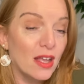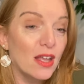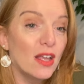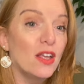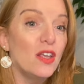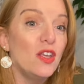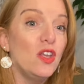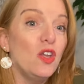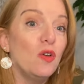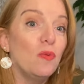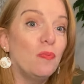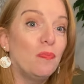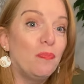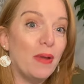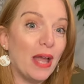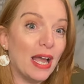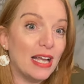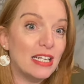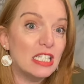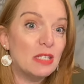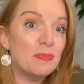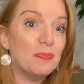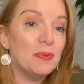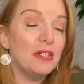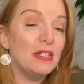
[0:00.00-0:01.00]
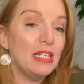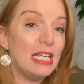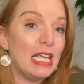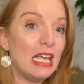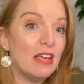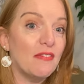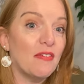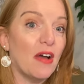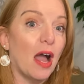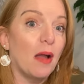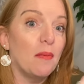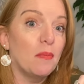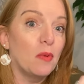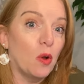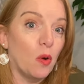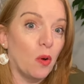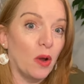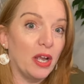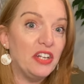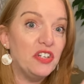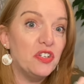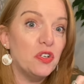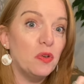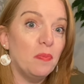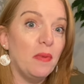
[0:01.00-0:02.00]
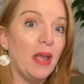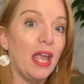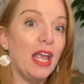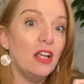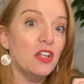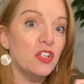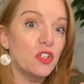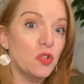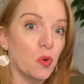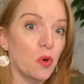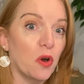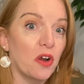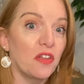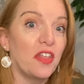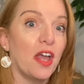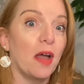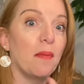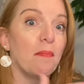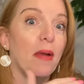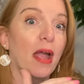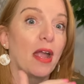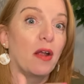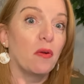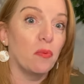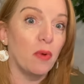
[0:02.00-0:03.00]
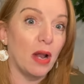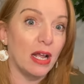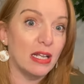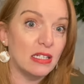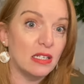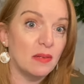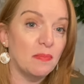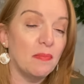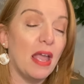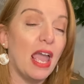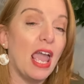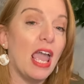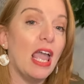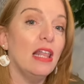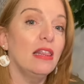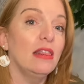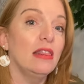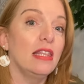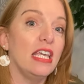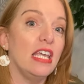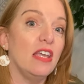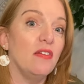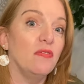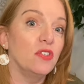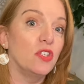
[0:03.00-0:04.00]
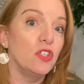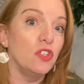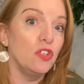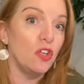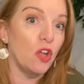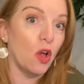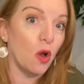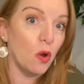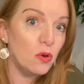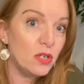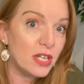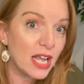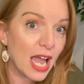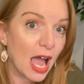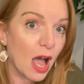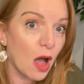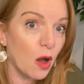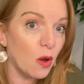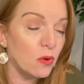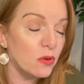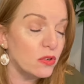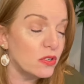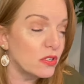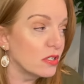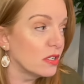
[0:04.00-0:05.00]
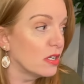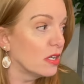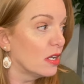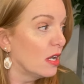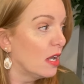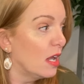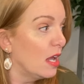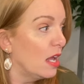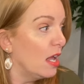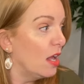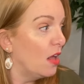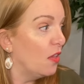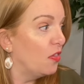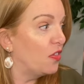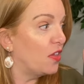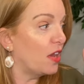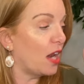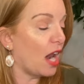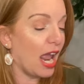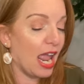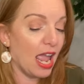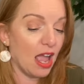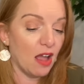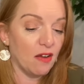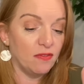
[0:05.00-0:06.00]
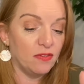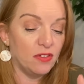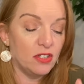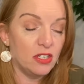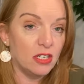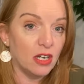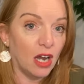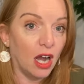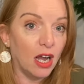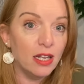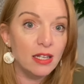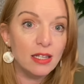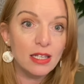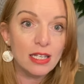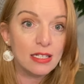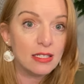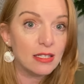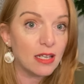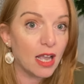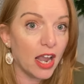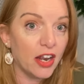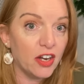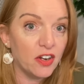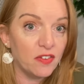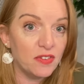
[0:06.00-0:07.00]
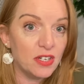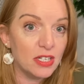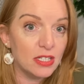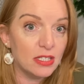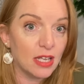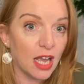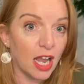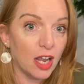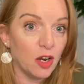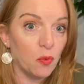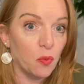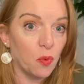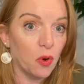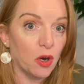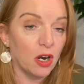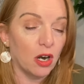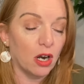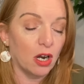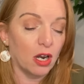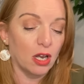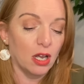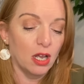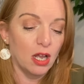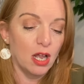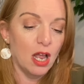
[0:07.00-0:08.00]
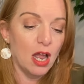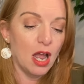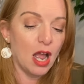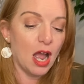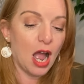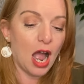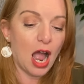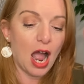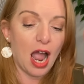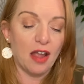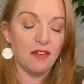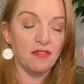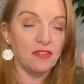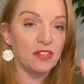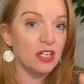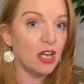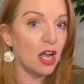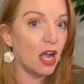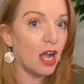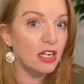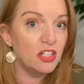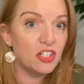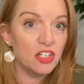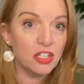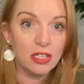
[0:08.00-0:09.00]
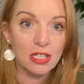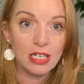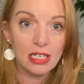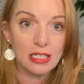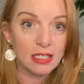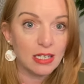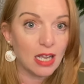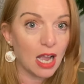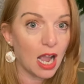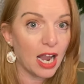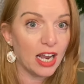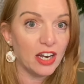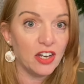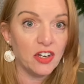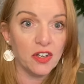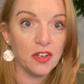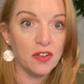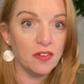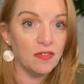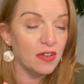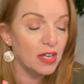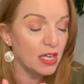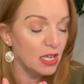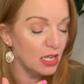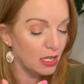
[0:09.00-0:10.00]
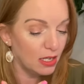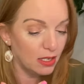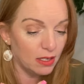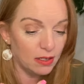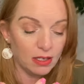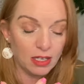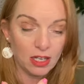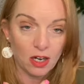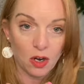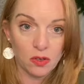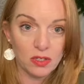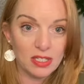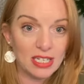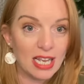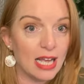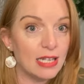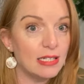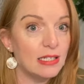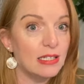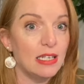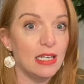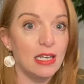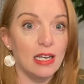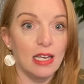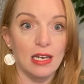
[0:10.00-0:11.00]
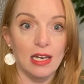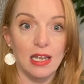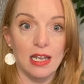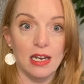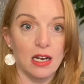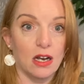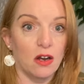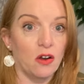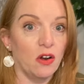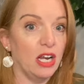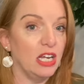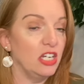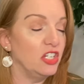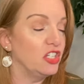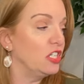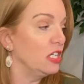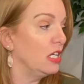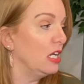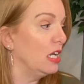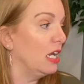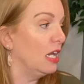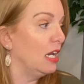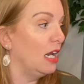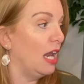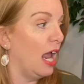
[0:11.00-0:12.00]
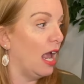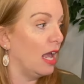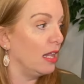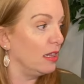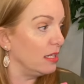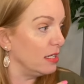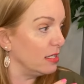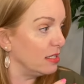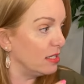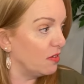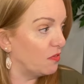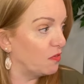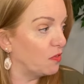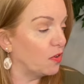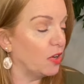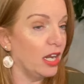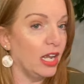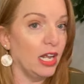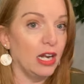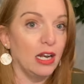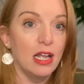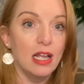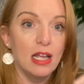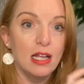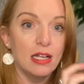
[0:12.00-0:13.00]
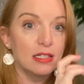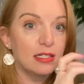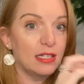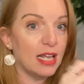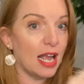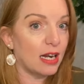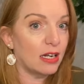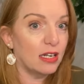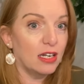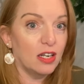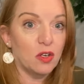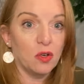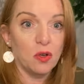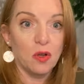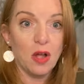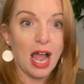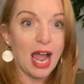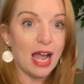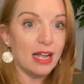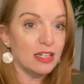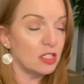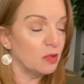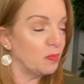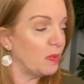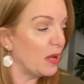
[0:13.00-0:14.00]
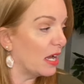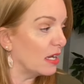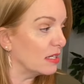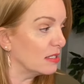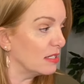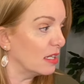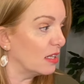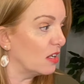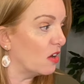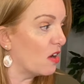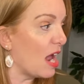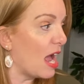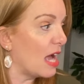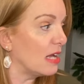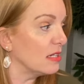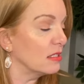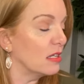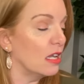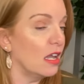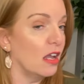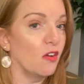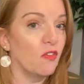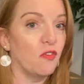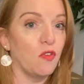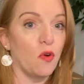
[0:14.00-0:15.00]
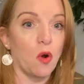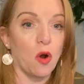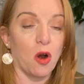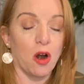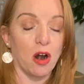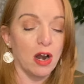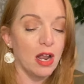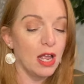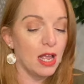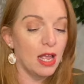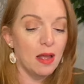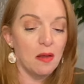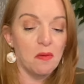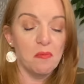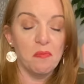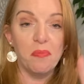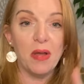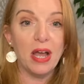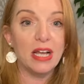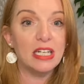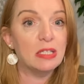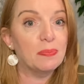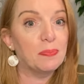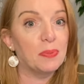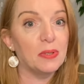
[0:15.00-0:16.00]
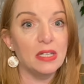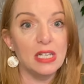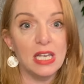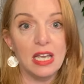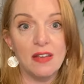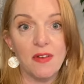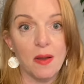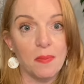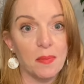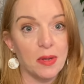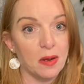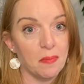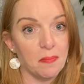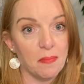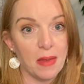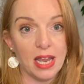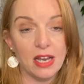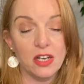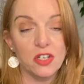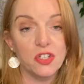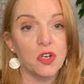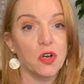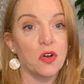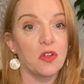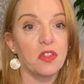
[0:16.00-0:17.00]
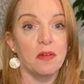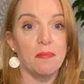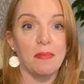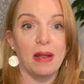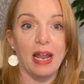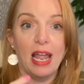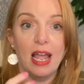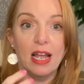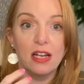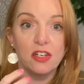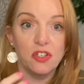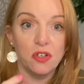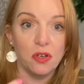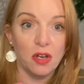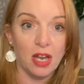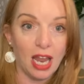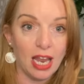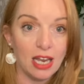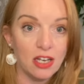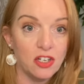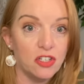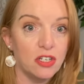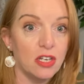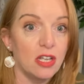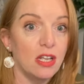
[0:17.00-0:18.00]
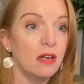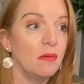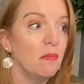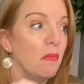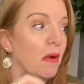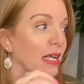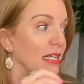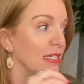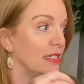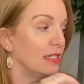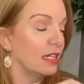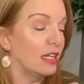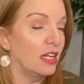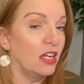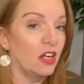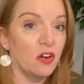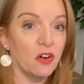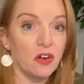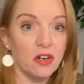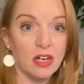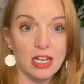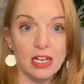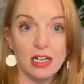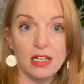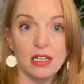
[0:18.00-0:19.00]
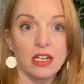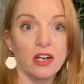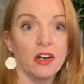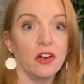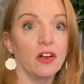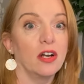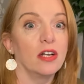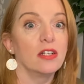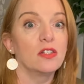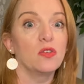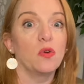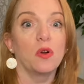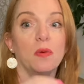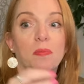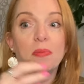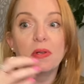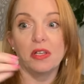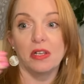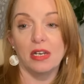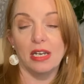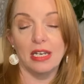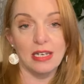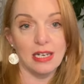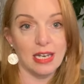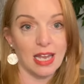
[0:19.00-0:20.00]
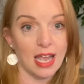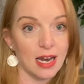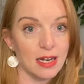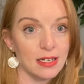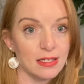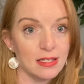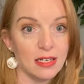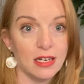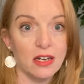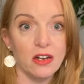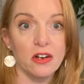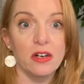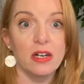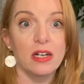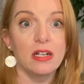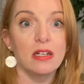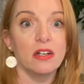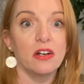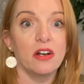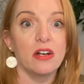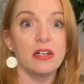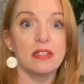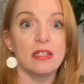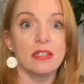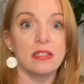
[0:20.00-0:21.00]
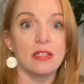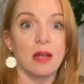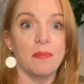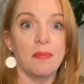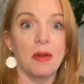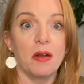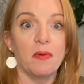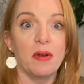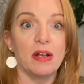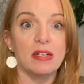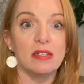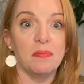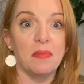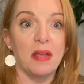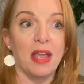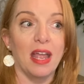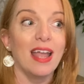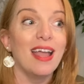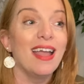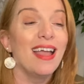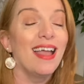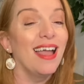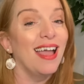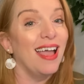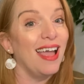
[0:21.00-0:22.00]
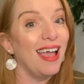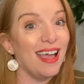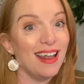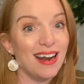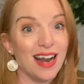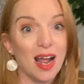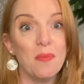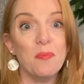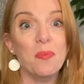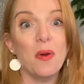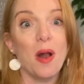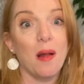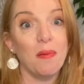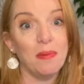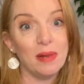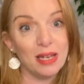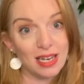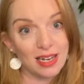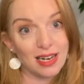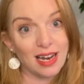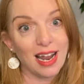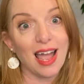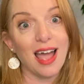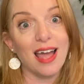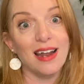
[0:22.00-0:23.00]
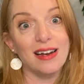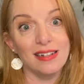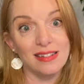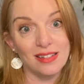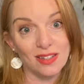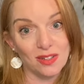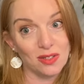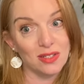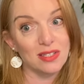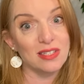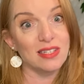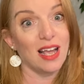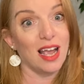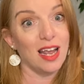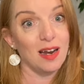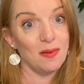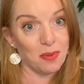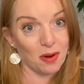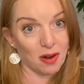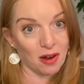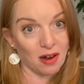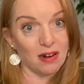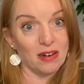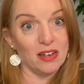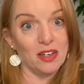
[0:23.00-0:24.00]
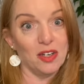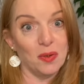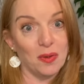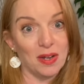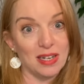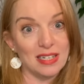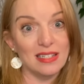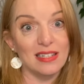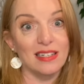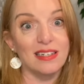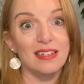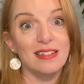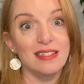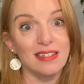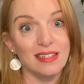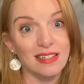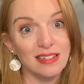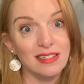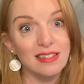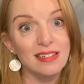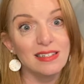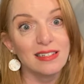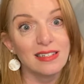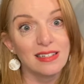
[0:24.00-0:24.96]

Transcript: you best believe I'm going to make sure that my resume leaves no doubt that I have done this kind of design work, I've touched this kind of you know testing and integration and the different technical aspects that they're asking for best believe i'm going to make sure that my education my security clearance or ability to get a security clearance is on my resume and i'm probably going to add a little sidebar us citizen